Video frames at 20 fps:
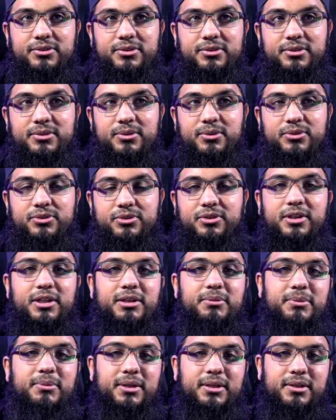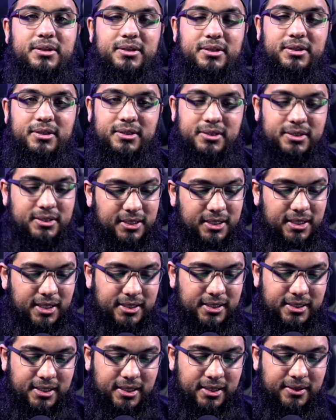you know, screaming uh,
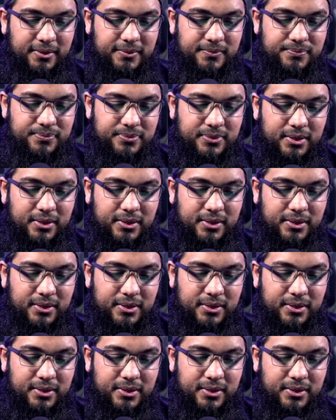in it.